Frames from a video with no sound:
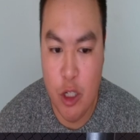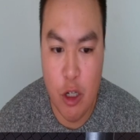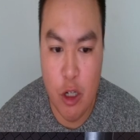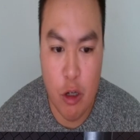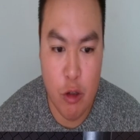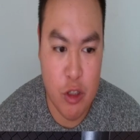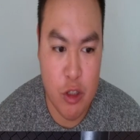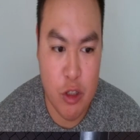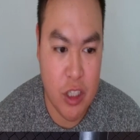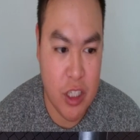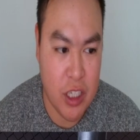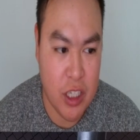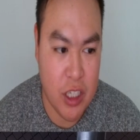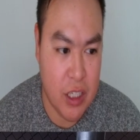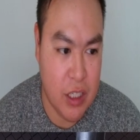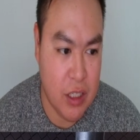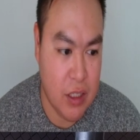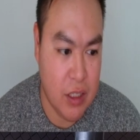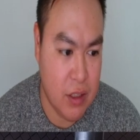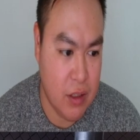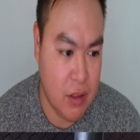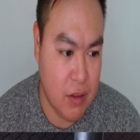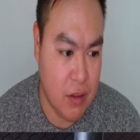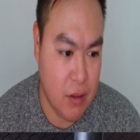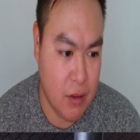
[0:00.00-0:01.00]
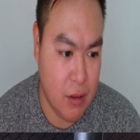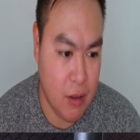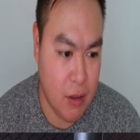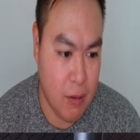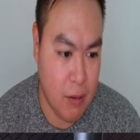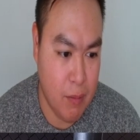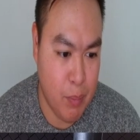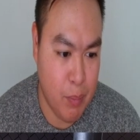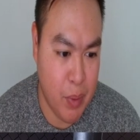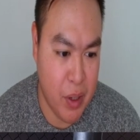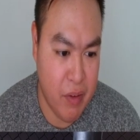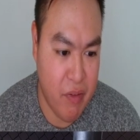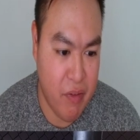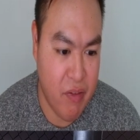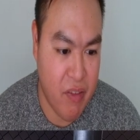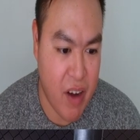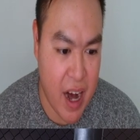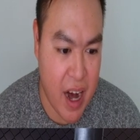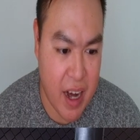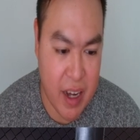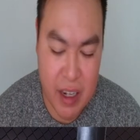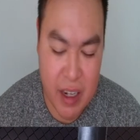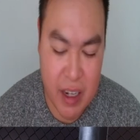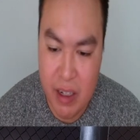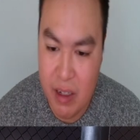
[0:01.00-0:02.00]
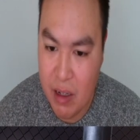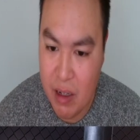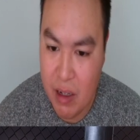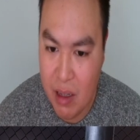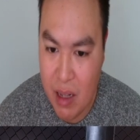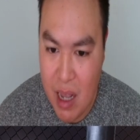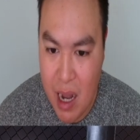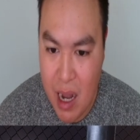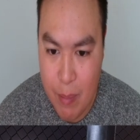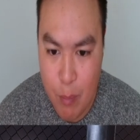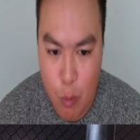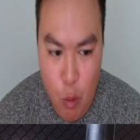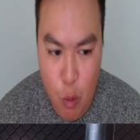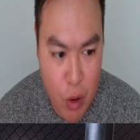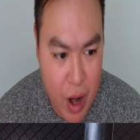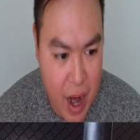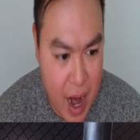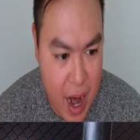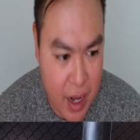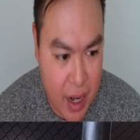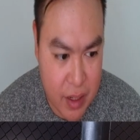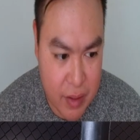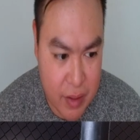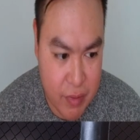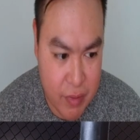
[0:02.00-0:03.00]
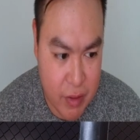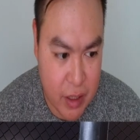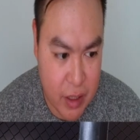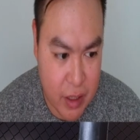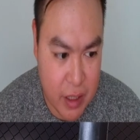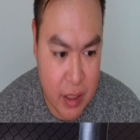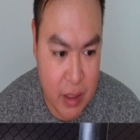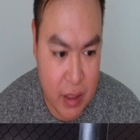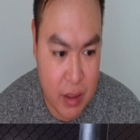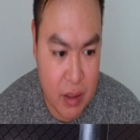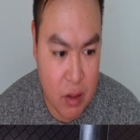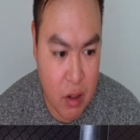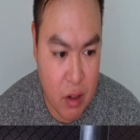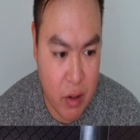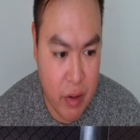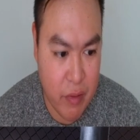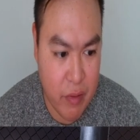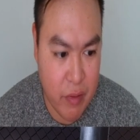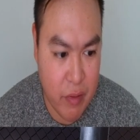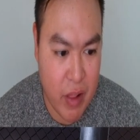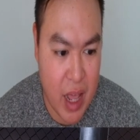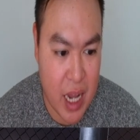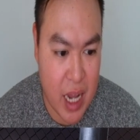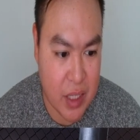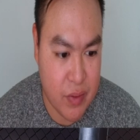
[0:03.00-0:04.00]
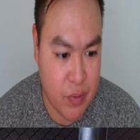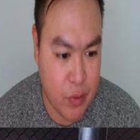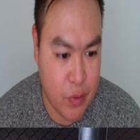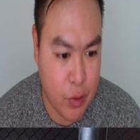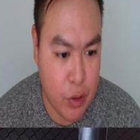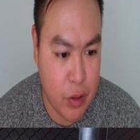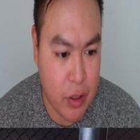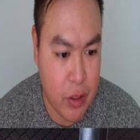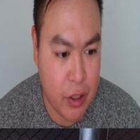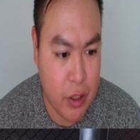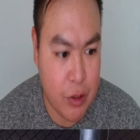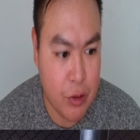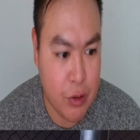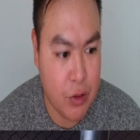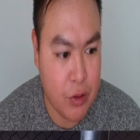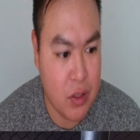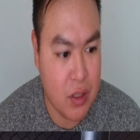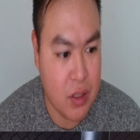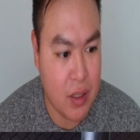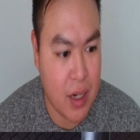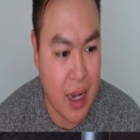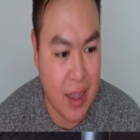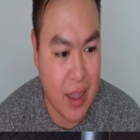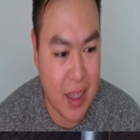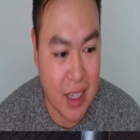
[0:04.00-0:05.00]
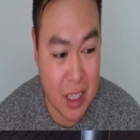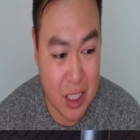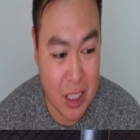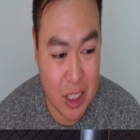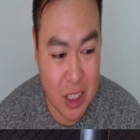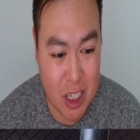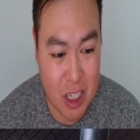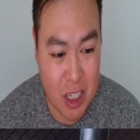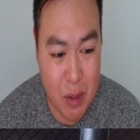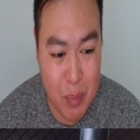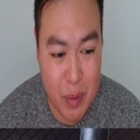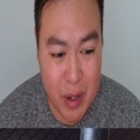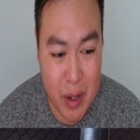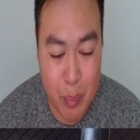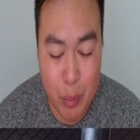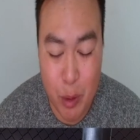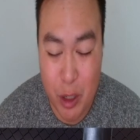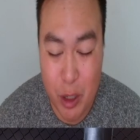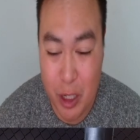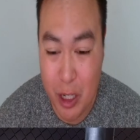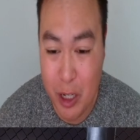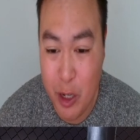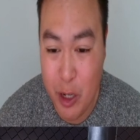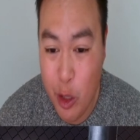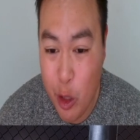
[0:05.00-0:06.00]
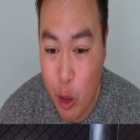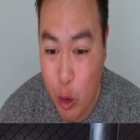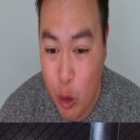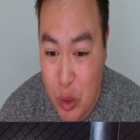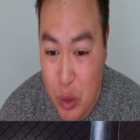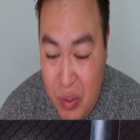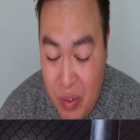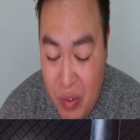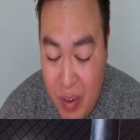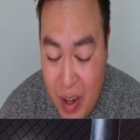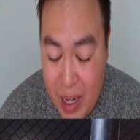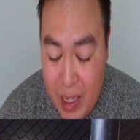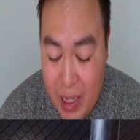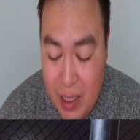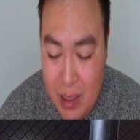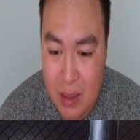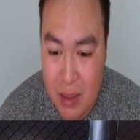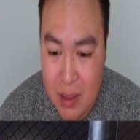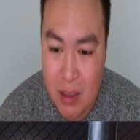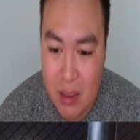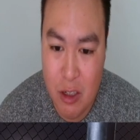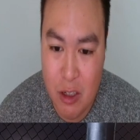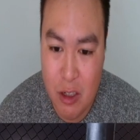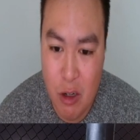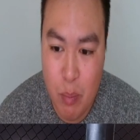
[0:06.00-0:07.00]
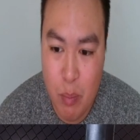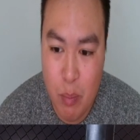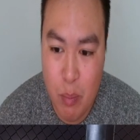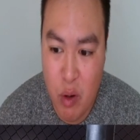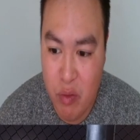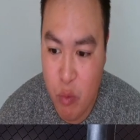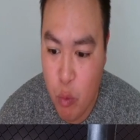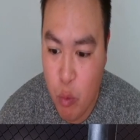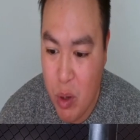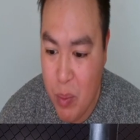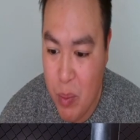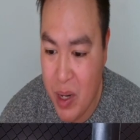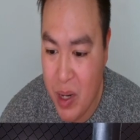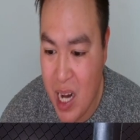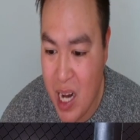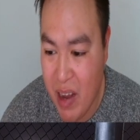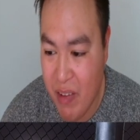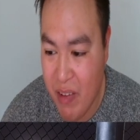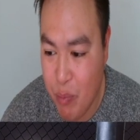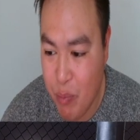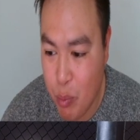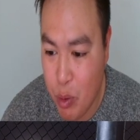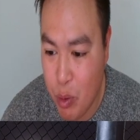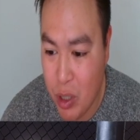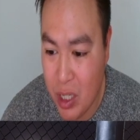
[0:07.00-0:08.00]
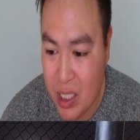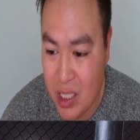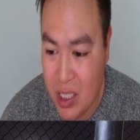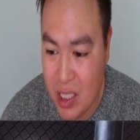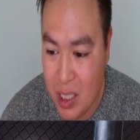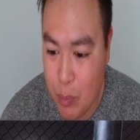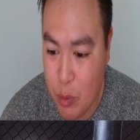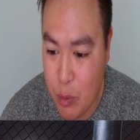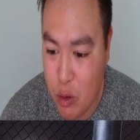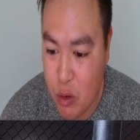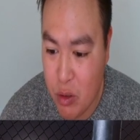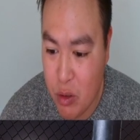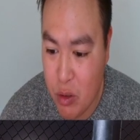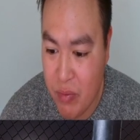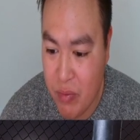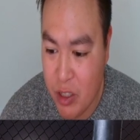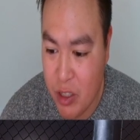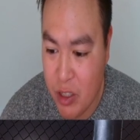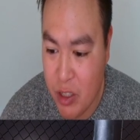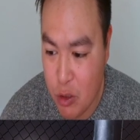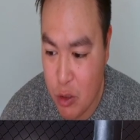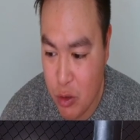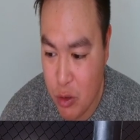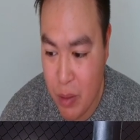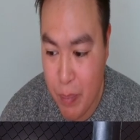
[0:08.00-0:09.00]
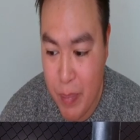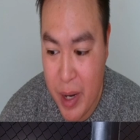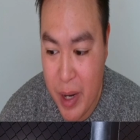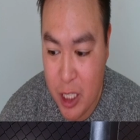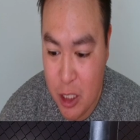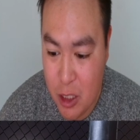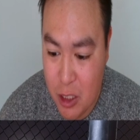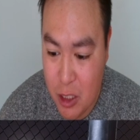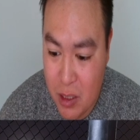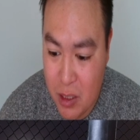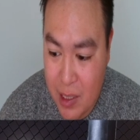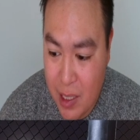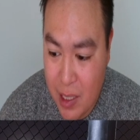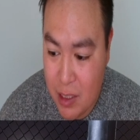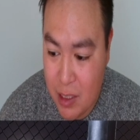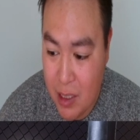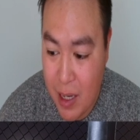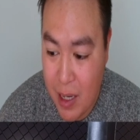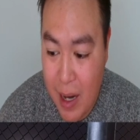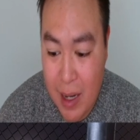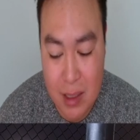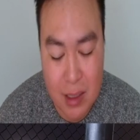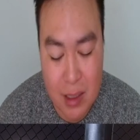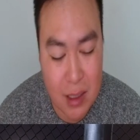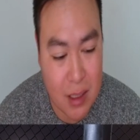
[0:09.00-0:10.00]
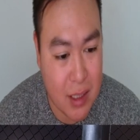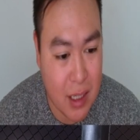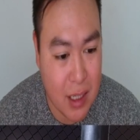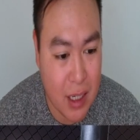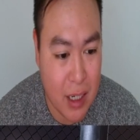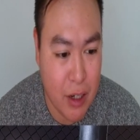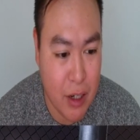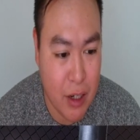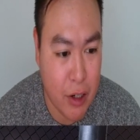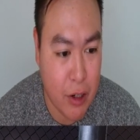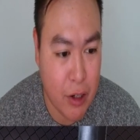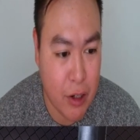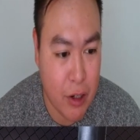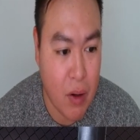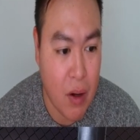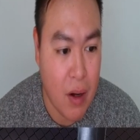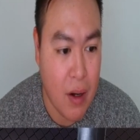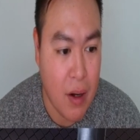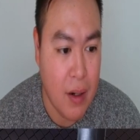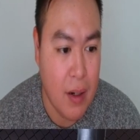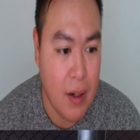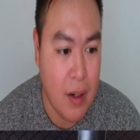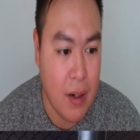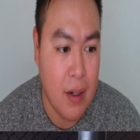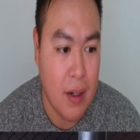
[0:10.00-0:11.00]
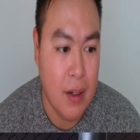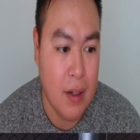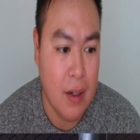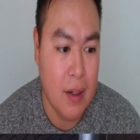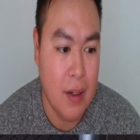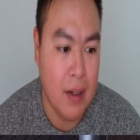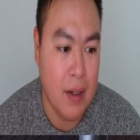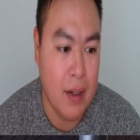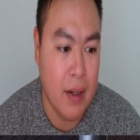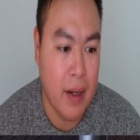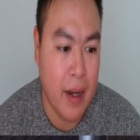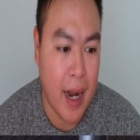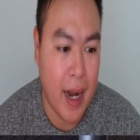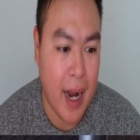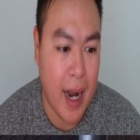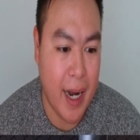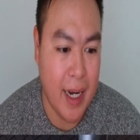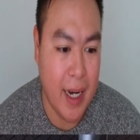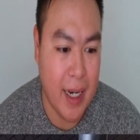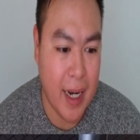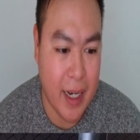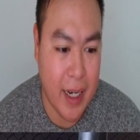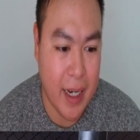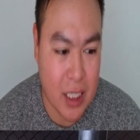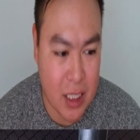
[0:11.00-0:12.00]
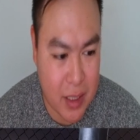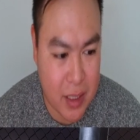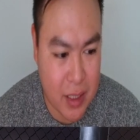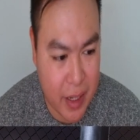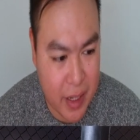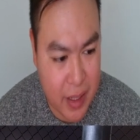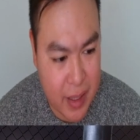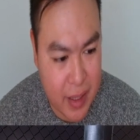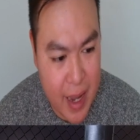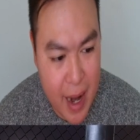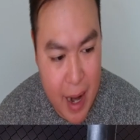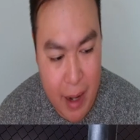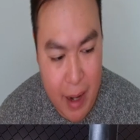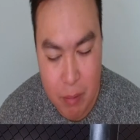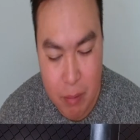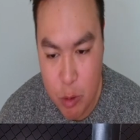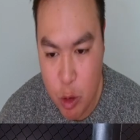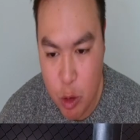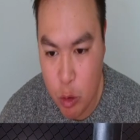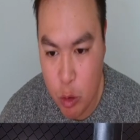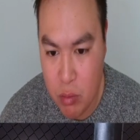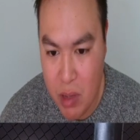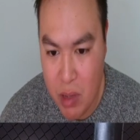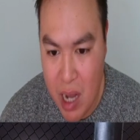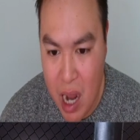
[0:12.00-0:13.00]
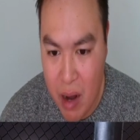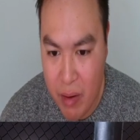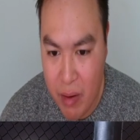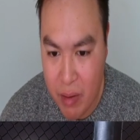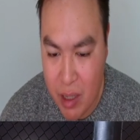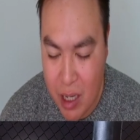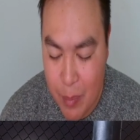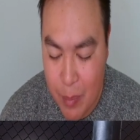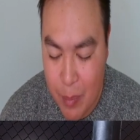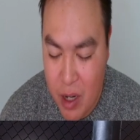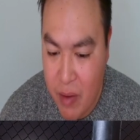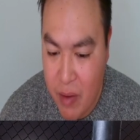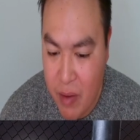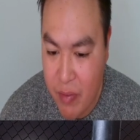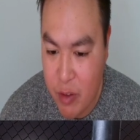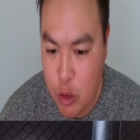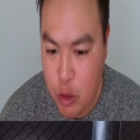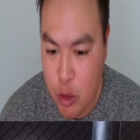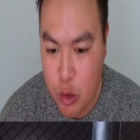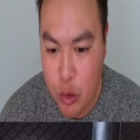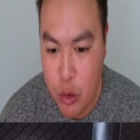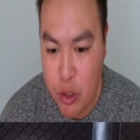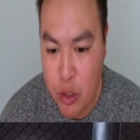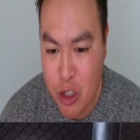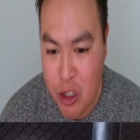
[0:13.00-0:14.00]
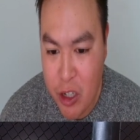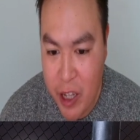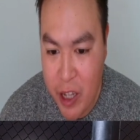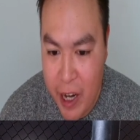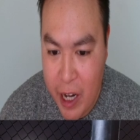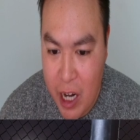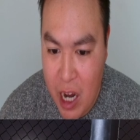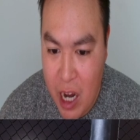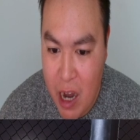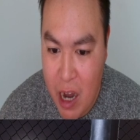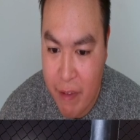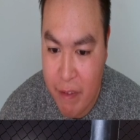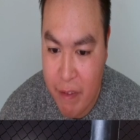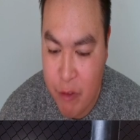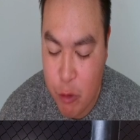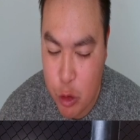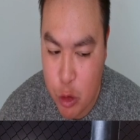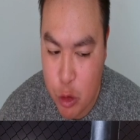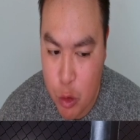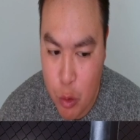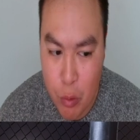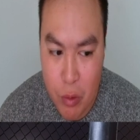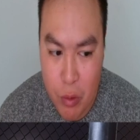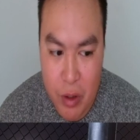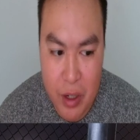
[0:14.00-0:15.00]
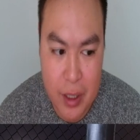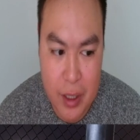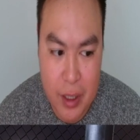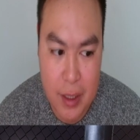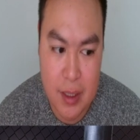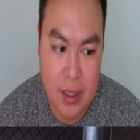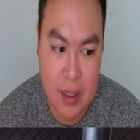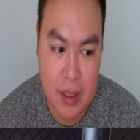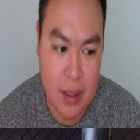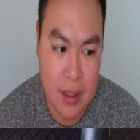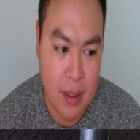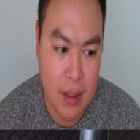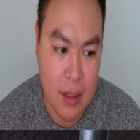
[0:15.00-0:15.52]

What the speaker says: She's been fighting a lot more actively in the last few years. I think this is going to be a pretty close fight. Both women have pretty similar physical dimensions, as you guys can see here. I just think that, coming off a 2-year layoff for Torres,